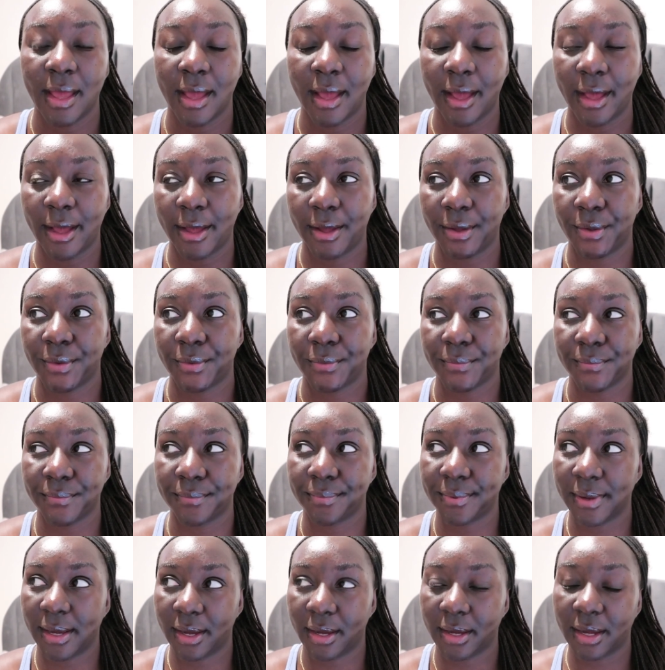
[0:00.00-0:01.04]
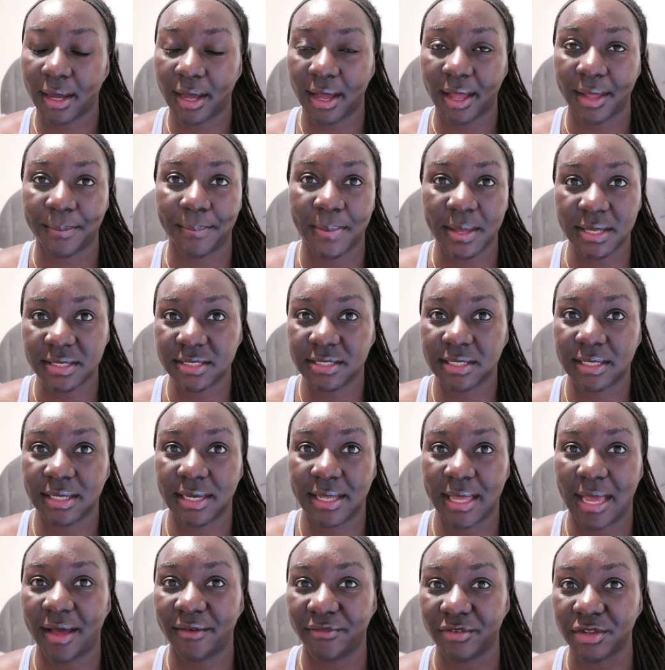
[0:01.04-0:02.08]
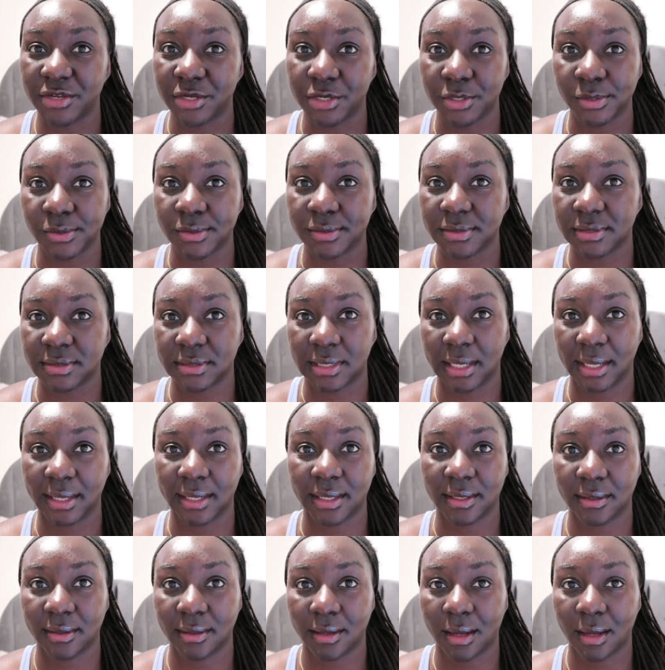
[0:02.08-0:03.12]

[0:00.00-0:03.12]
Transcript: um but i basically haven't used like